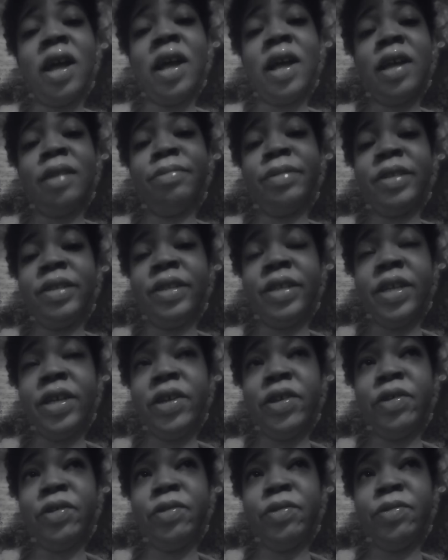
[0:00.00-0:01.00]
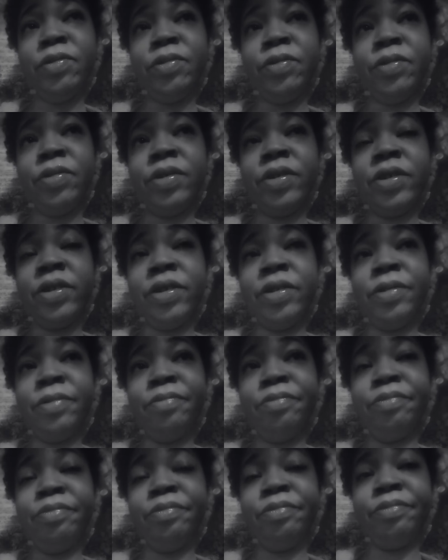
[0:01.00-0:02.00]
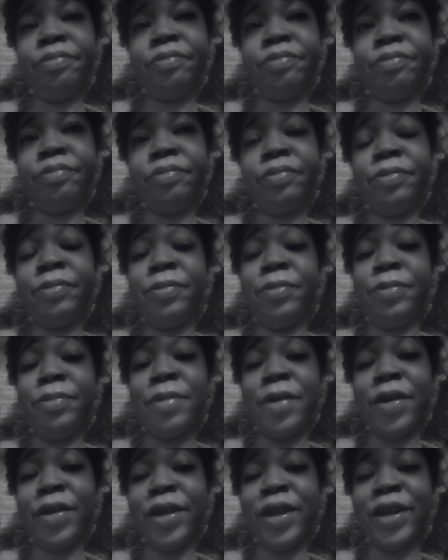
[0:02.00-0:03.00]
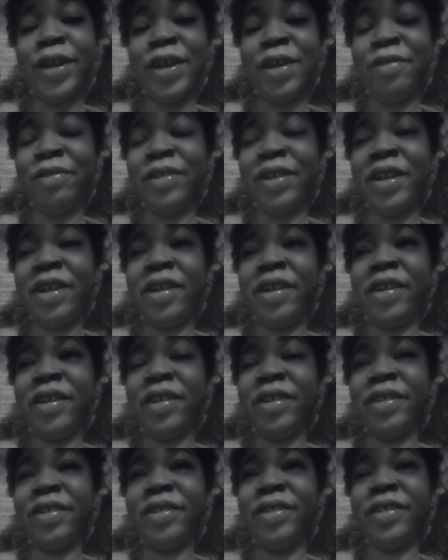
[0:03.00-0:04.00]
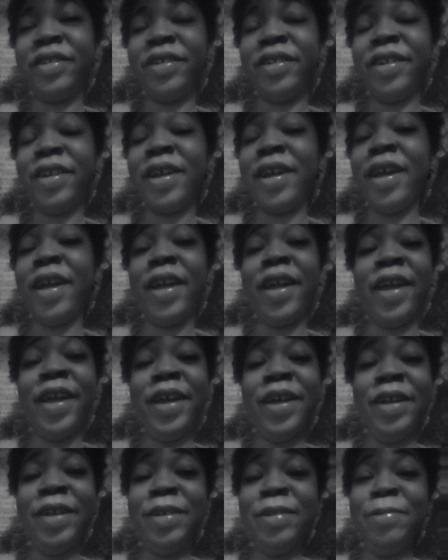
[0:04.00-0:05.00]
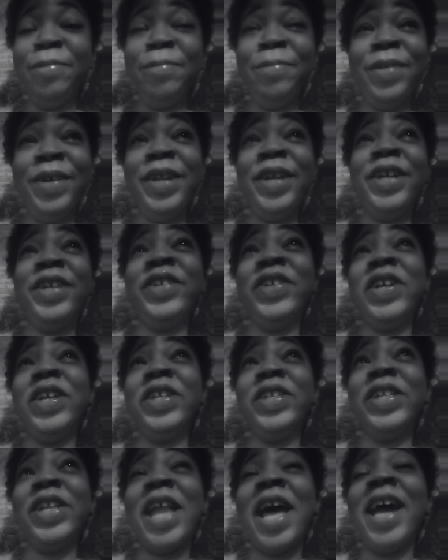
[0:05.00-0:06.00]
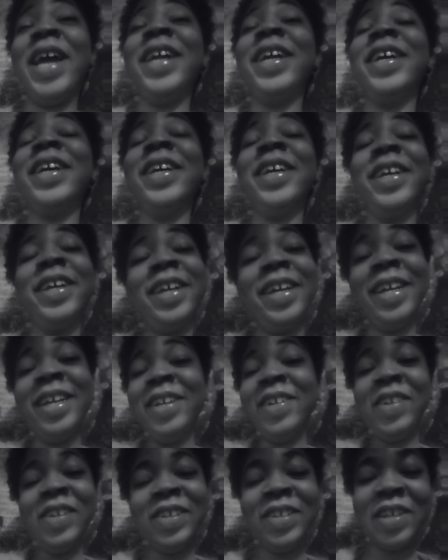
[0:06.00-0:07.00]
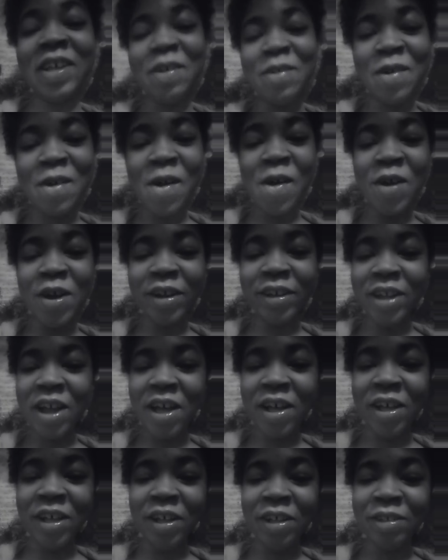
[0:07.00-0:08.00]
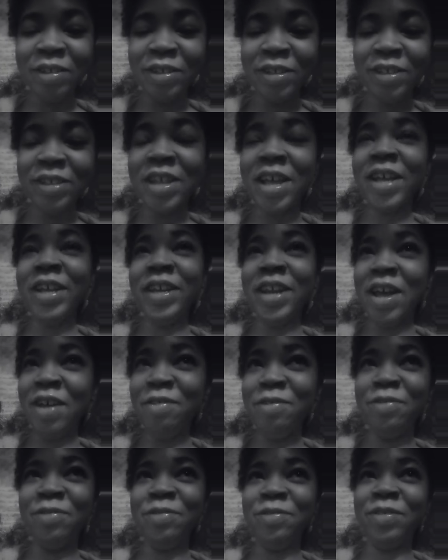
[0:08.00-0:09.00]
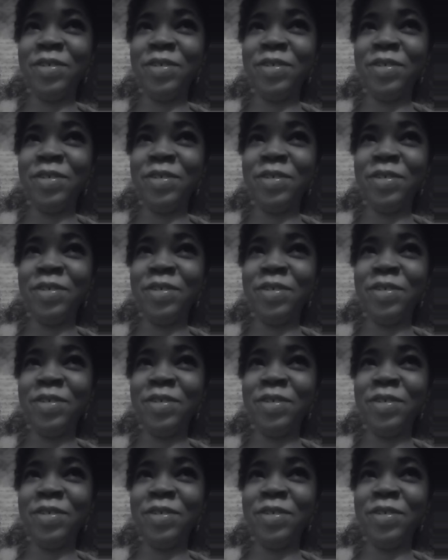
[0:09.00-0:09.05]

I'm still um, working on it. I am, but it's just like, it's just so hard, y'all, to take no